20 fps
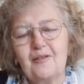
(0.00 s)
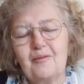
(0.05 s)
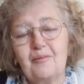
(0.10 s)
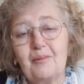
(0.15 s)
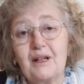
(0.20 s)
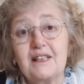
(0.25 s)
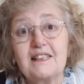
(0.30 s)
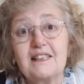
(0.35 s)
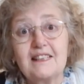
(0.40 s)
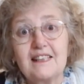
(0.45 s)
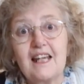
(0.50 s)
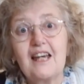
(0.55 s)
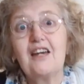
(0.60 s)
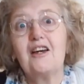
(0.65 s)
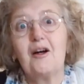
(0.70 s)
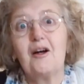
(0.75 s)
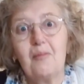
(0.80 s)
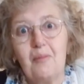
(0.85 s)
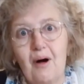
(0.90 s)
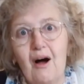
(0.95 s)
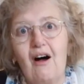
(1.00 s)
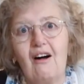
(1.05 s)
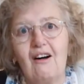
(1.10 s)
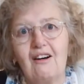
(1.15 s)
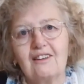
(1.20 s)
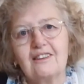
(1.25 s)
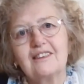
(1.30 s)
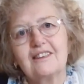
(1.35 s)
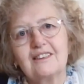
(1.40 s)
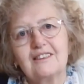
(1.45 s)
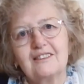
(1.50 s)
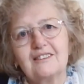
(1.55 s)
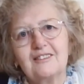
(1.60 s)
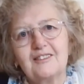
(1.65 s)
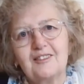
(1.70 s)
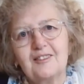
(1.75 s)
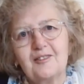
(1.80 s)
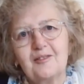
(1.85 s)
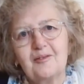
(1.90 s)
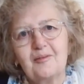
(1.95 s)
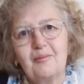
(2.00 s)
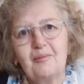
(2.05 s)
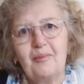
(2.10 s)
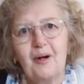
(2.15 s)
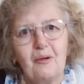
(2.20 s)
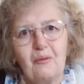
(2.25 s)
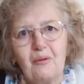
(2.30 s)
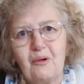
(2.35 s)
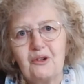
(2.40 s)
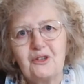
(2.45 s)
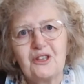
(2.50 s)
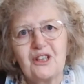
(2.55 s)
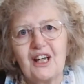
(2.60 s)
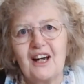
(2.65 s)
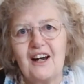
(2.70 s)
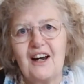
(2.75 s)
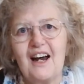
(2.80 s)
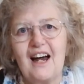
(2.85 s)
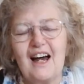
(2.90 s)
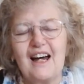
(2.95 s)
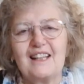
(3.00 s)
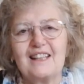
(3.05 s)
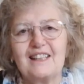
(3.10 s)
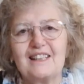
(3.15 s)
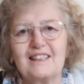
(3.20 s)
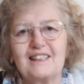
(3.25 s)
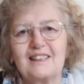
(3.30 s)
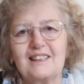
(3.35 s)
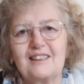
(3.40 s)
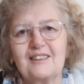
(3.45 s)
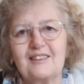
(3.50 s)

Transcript: by staying apart, by washing our hands,